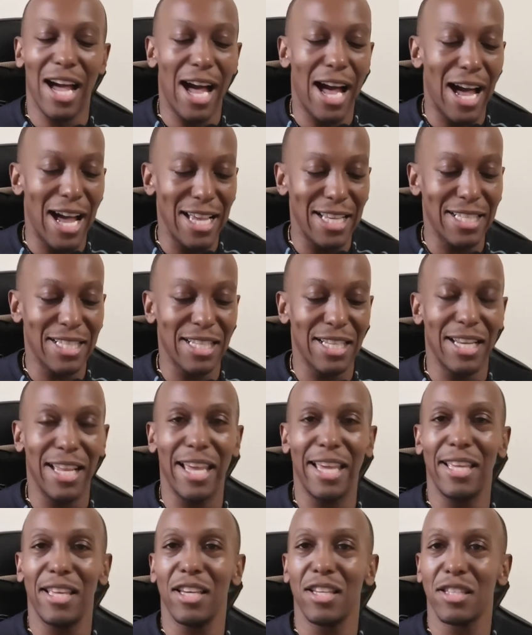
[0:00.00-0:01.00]

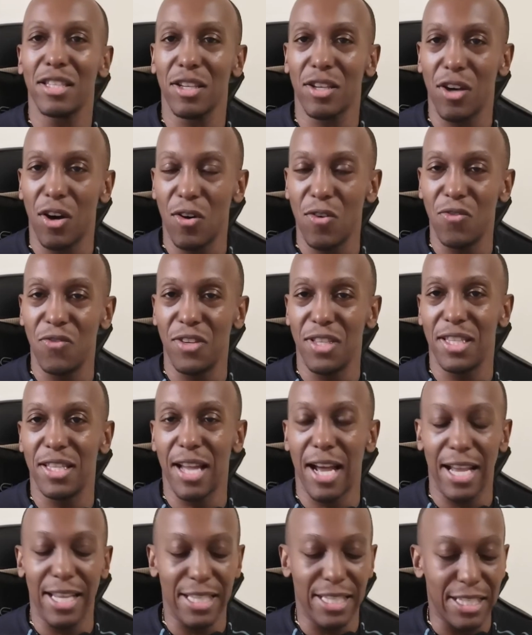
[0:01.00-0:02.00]
isolate the
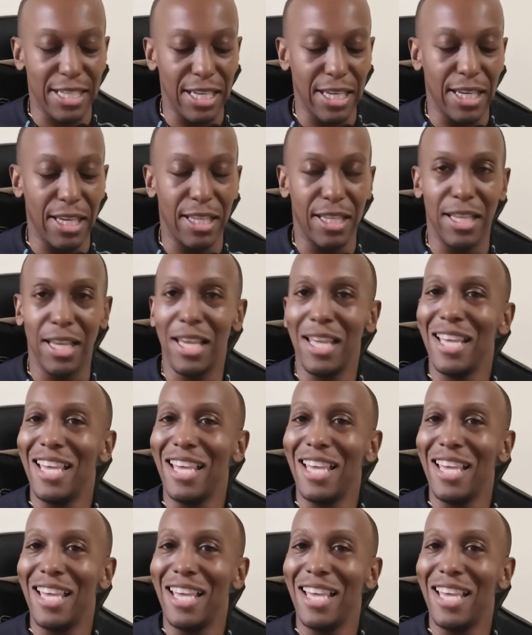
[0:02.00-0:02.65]
COVID-19.